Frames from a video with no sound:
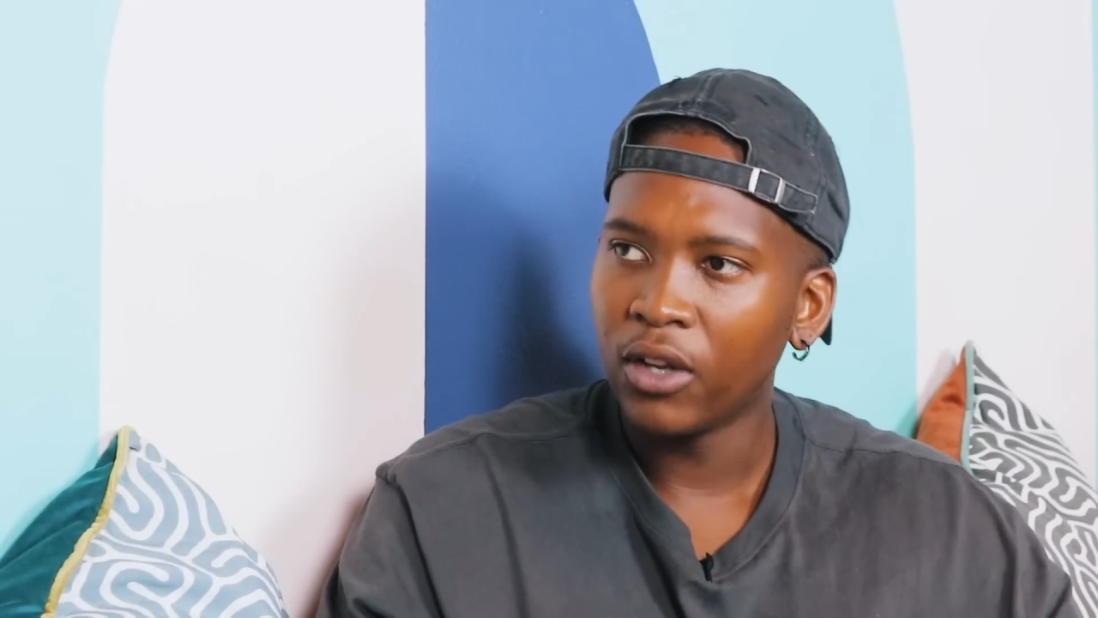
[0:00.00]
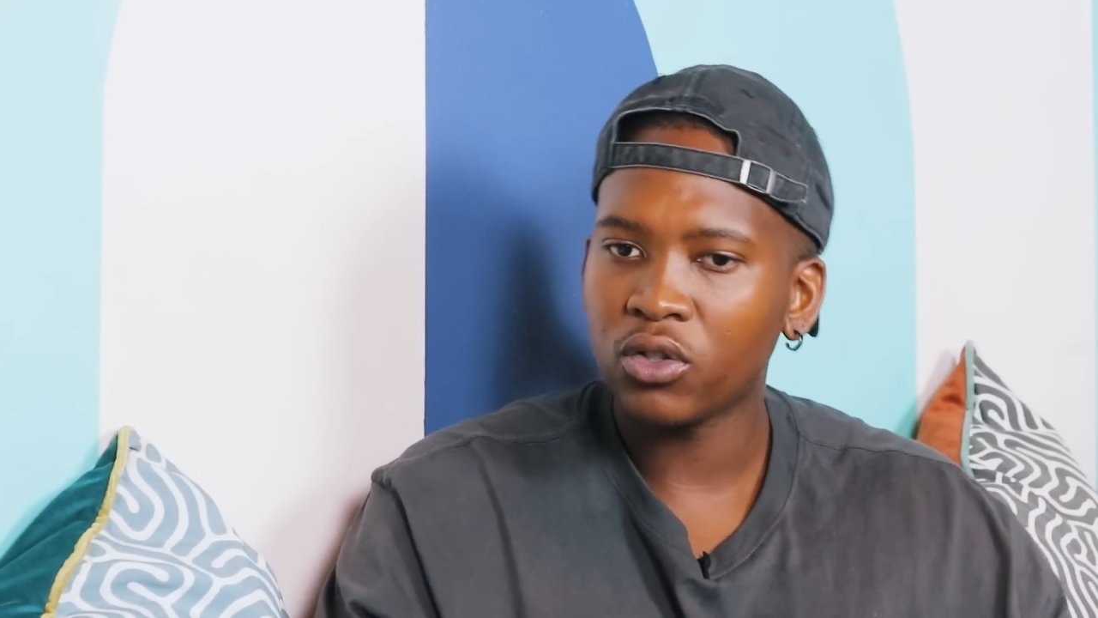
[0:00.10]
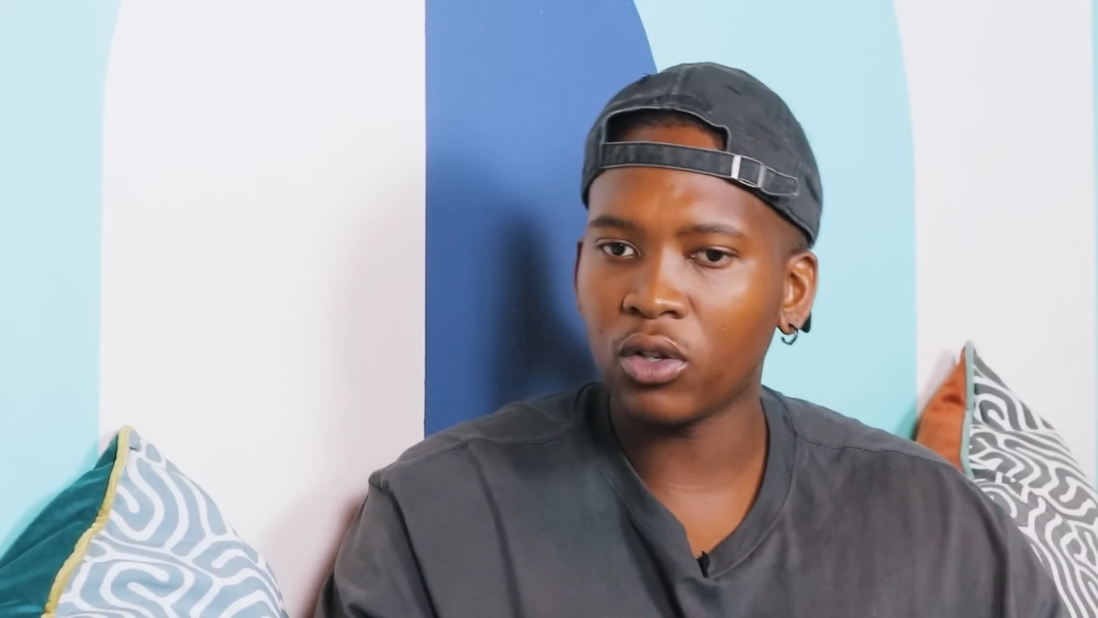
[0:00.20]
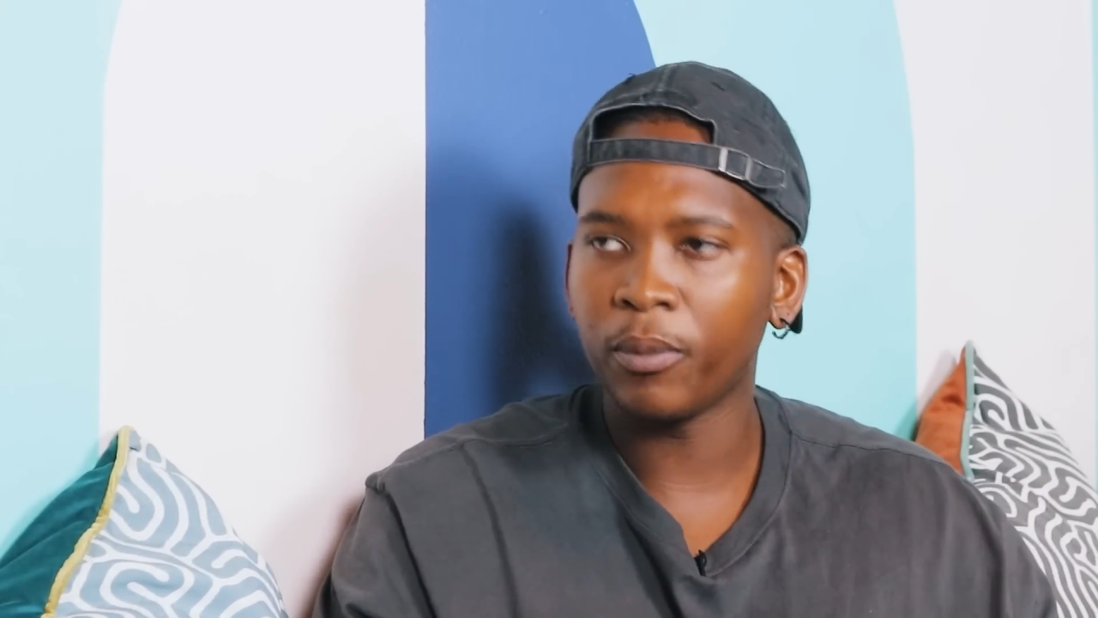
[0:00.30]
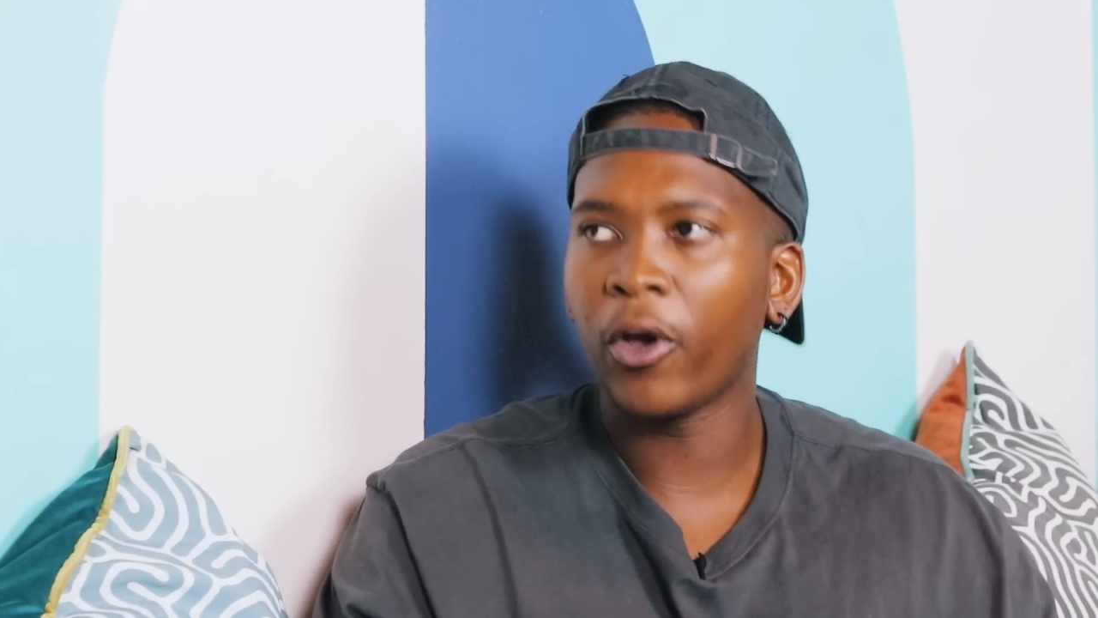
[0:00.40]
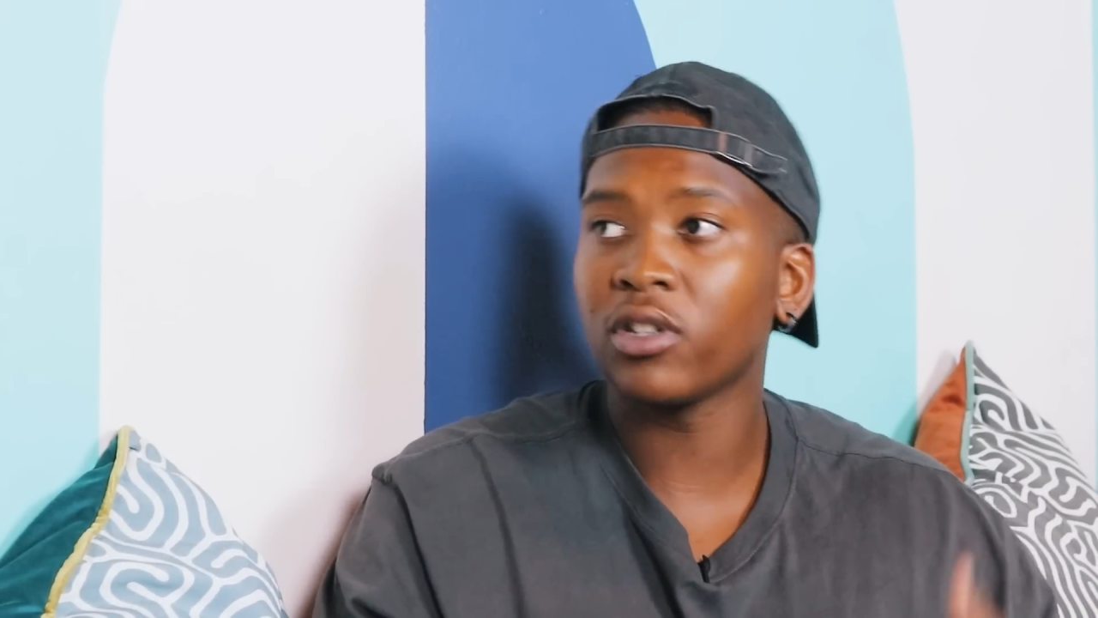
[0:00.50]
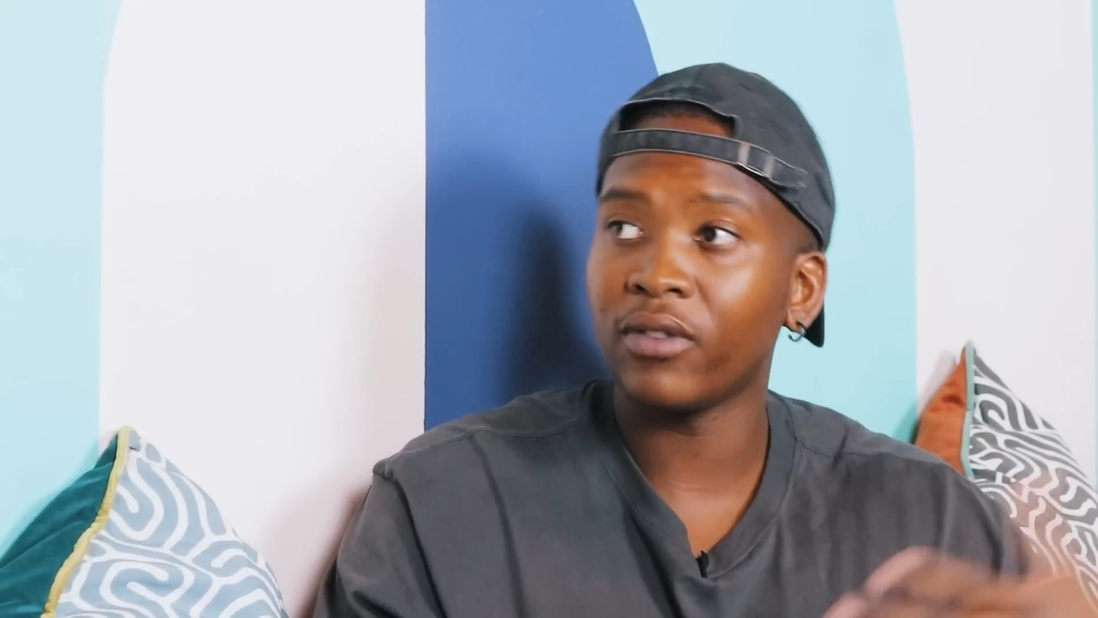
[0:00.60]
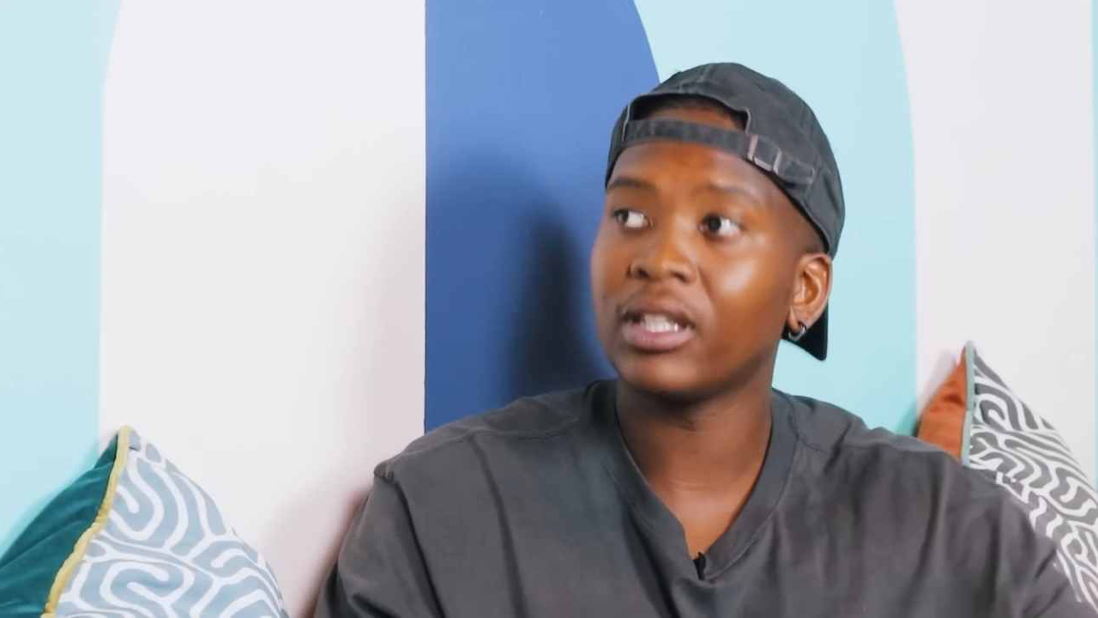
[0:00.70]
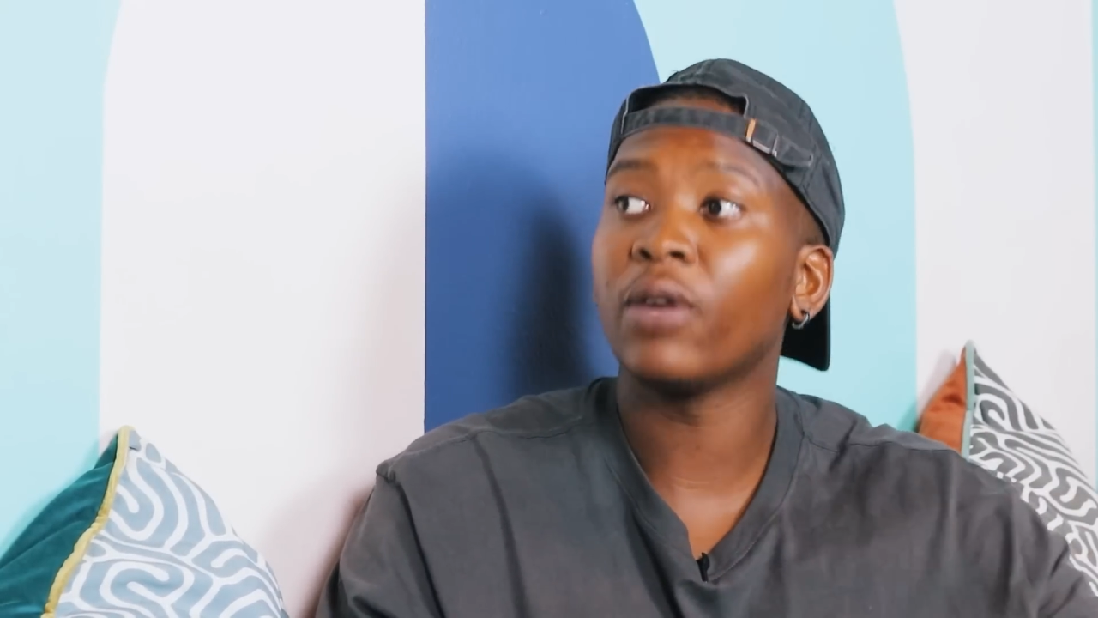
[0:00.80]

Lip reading: So because of that,